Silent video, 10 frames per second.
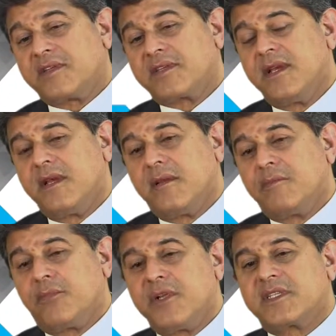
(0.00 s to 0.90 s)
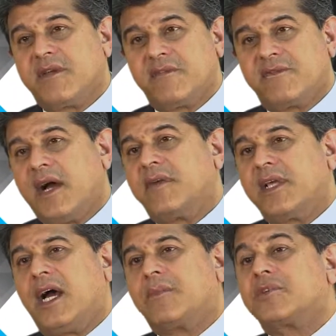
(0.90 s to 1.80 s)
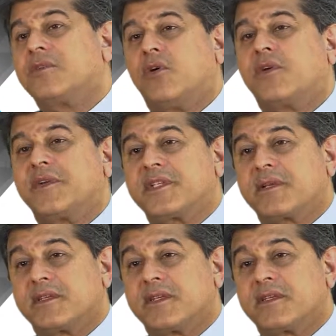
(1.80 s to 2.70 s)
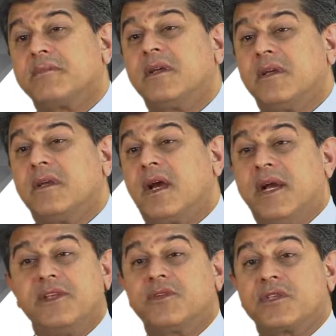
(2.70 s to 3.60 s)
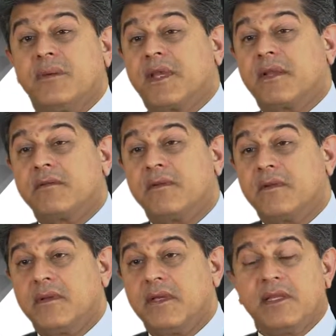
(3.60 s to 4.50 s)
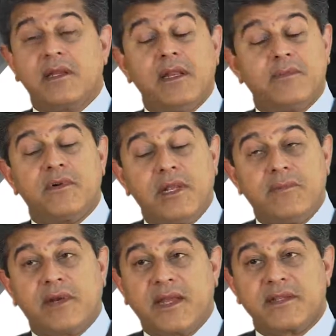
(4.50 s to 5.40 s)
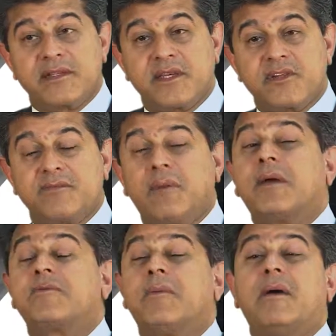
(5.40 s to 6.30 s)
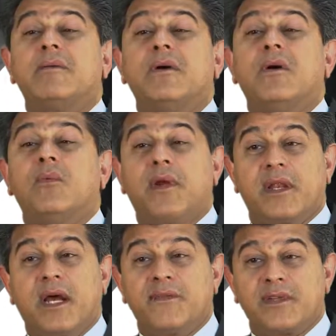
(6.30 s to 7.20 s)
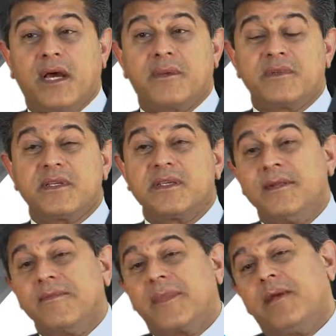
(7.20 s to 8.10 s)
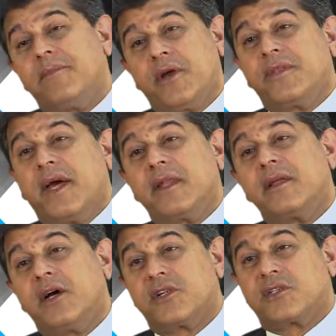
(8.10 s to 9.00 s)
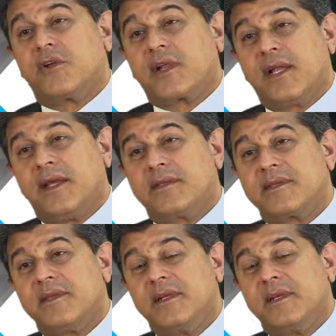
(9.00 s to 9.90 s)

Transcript: has 0.75 diopters or more of astigmatism, I need to do something. Either limb relaxing incision, probably up to about 1.5 diopters, and beyond that, a toric lens.